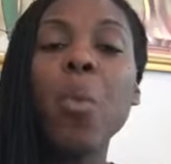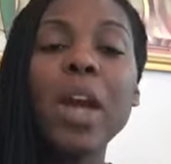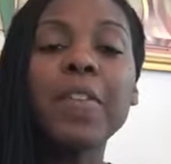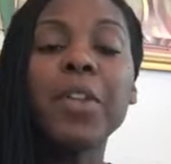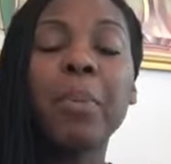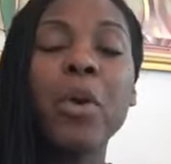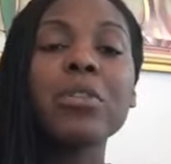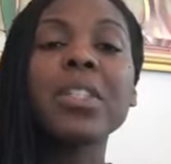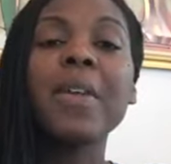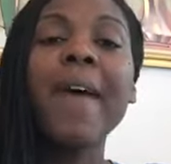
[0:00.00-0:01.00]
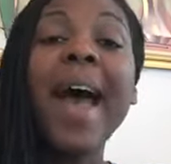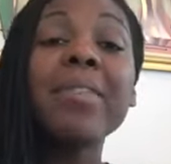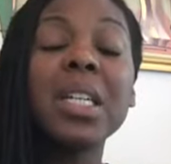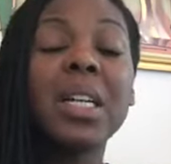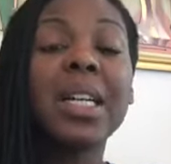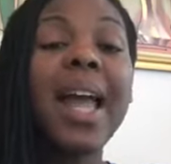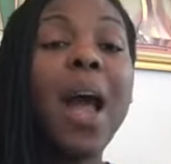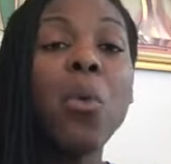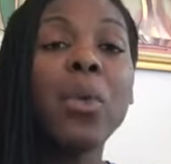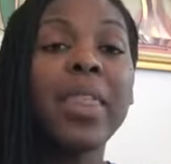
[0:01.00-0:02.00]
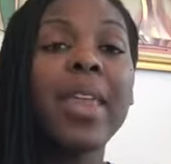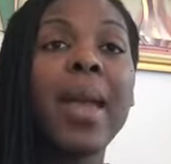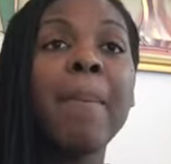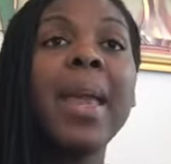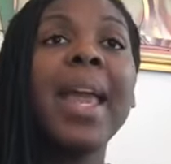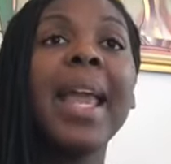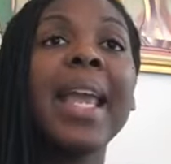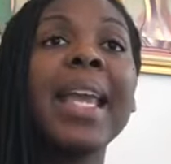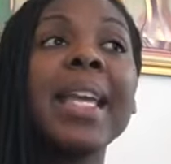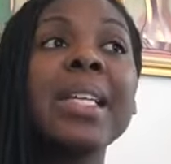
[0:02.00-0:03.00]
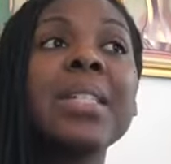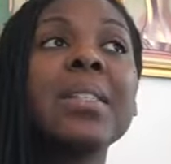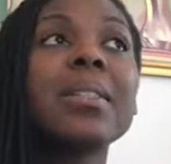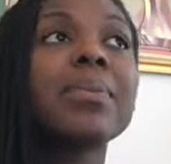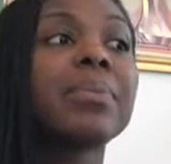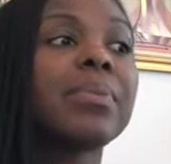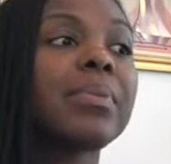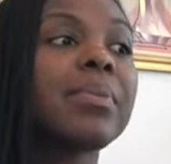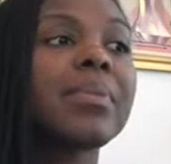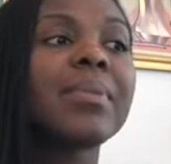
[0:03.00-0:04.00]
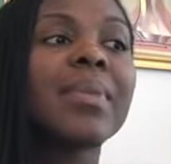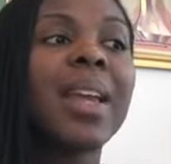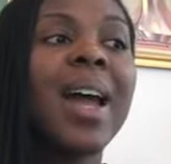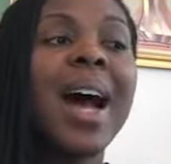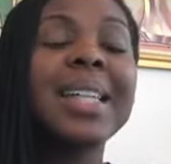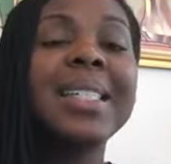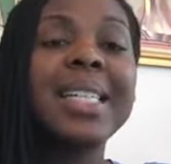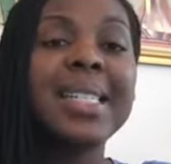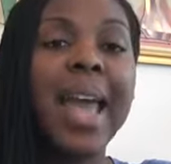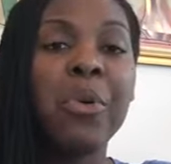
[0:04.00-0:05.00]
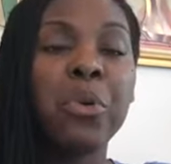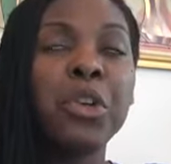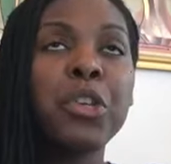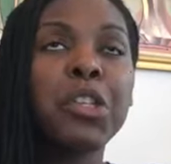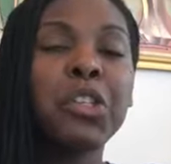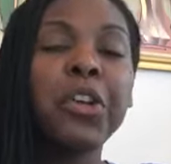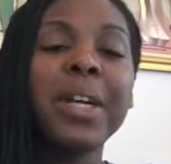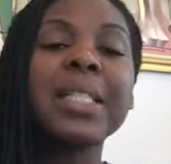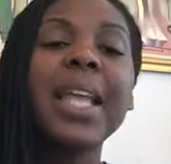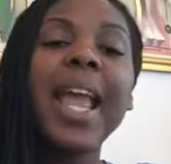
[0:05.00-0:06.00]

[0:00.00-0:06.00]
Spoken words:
one of the perks of having an account with them is a discount on your insurance.